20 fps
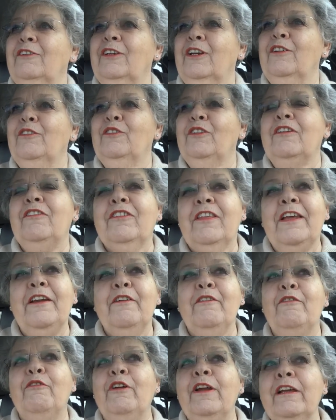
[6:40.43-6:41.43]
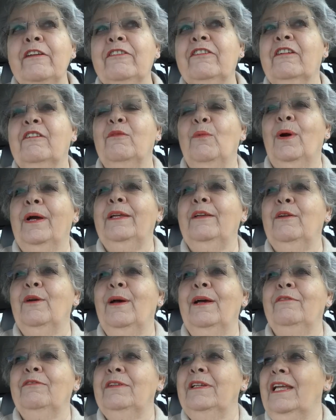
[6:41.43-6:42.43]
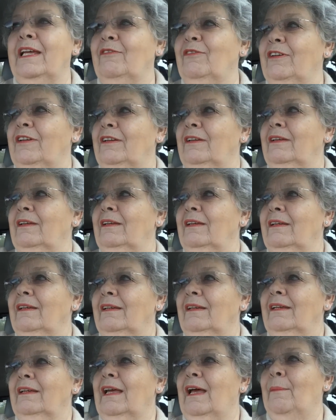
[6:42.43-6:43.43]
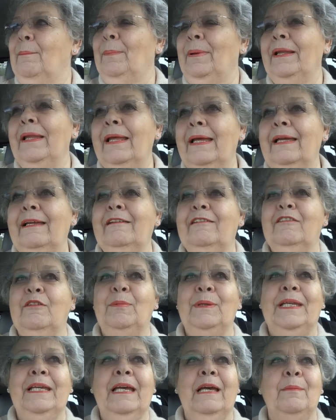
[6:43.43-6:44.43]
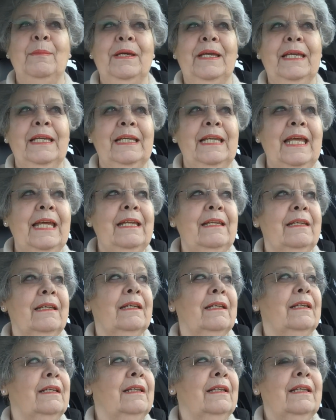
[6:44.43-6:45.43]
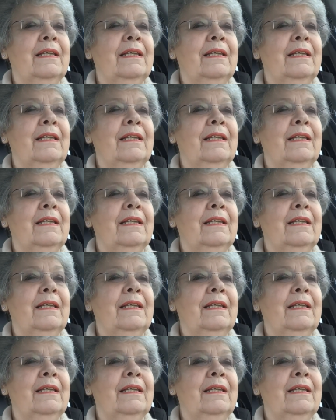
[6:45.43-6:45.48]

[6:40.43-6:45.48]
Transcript: She goes, Is there a reason why you have never applied to become a Canadian